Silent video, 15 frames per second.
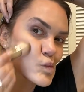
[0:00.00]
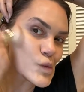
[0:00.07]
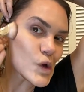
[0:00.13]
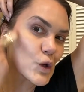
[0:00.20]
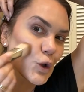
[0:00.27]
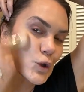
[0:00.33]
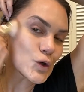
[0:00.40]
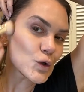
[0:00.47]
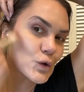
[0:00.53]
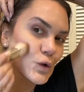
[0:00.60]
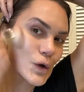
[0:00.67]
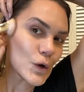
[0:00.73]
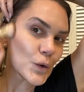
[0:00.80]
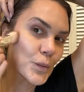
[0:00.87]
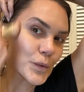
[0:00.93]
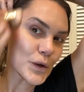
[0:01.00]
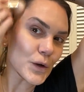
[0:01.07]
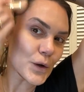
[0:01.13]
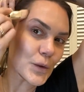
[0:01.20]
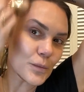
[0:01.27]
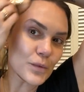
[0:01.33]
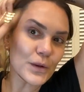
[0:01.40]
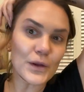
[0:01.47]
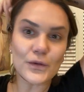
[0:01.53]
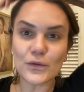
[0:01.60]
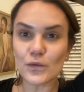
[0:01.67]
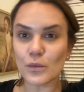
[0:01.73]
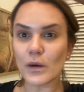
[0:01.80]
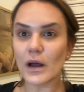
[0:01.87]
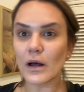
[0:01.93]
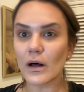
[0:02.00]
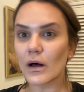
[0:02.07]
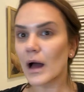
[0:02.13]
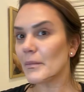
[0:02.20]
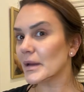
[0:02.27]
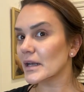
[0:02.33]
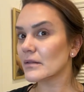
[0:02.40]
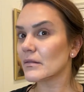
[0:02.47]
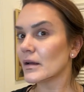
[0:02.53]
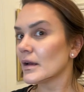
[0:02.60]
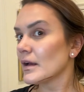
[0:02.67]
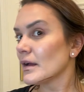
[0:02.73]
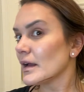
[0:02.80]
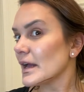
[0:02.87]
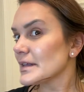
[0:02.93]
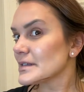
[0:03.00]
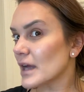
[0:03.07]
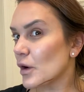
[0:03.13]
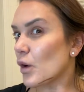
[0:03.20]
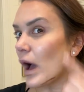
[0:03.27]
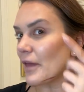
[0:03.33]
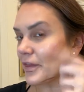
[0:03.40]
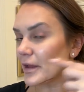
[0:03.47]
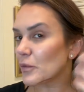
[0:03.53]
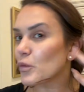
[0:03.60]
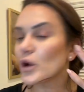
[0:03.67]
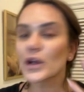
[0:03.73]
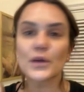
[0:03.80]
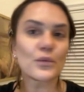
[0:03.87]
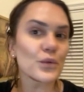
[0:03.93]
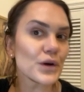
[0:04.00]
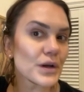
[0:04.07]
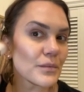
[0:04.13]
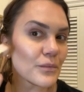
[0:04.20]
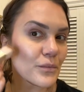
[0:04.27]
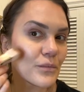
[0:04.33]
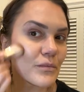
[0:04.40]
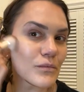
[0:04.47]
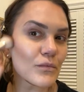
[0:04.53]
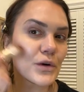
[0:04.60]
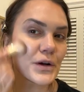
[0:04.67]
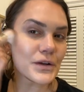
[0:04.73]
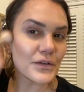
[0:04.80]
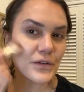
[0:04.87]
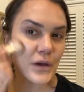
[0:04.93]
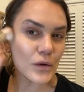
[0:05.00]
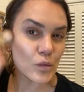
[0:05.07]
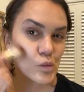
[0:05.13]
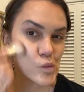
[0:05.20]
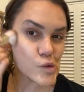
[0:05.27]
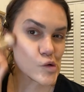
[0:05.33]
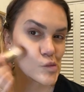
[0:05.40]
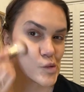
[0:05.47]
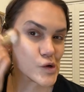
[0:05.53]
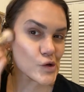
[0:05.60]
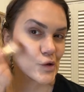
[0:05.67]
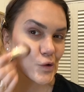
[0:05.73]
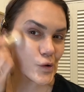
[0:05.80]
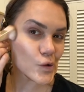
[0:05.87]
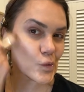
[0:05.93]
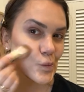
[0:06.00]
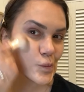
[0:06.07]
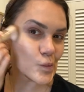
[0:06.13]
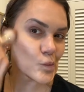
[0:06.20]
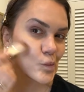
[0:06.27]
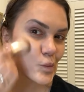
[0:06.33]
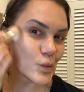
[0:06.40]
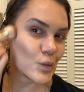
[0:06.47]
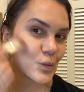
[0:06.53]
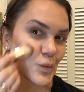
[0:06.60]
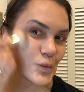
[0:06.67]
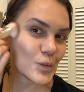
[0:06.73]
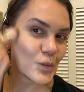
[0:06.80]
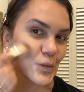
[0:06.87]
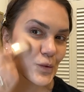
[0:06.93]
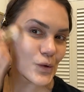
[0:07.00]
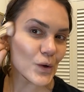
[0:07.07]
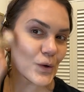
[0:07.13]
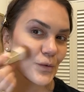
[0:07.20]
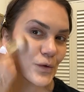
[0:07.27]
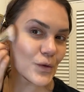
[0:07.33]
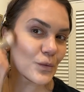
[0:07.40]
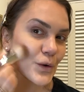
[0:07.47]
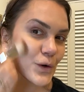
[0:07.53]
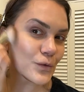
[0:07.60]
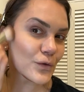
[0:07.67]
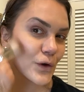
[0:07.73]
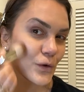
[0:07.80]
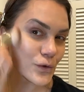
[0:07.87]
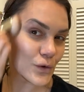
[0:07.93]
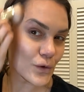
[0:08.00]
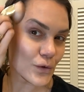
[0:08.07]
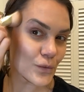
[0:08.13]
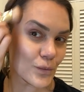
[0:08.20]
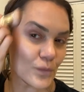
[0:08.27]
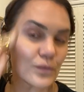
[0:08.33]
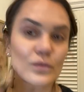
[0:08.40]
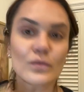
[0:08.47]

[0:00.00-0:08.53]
Let's just hope it all blends well. I mean, it's not, I think we're gonna see. We're gonna put some, sorry for the weird faces.